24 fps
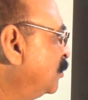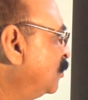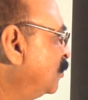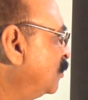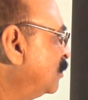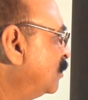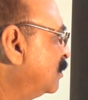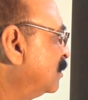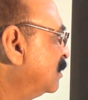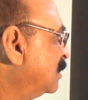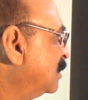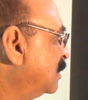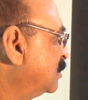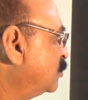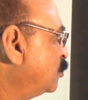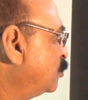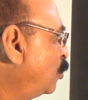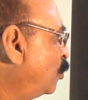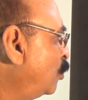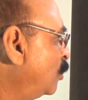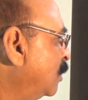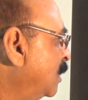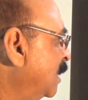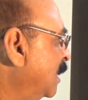you. This is
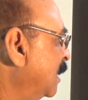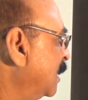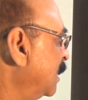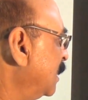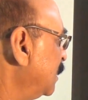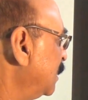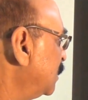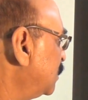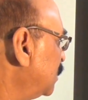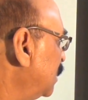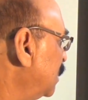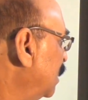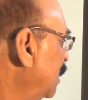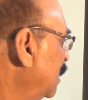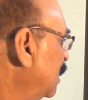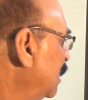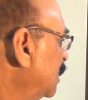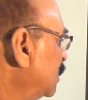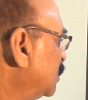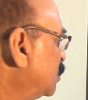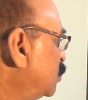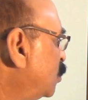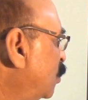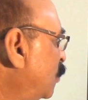Old English.
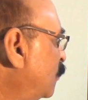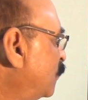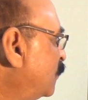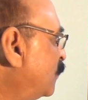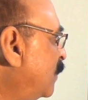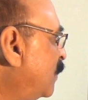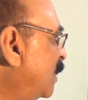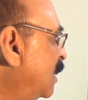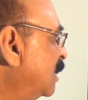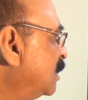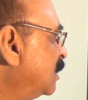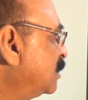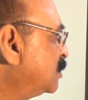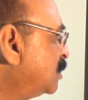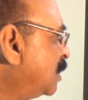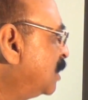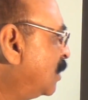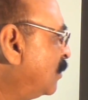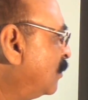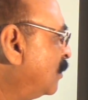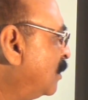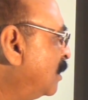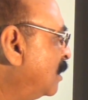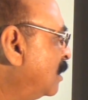Soft falling
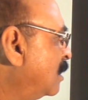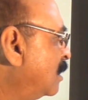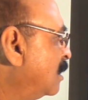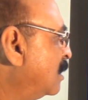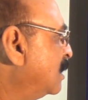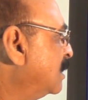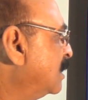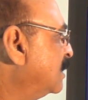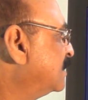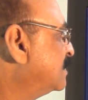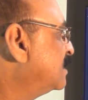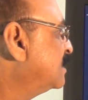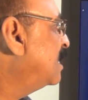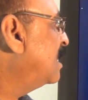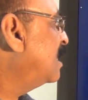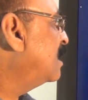shower is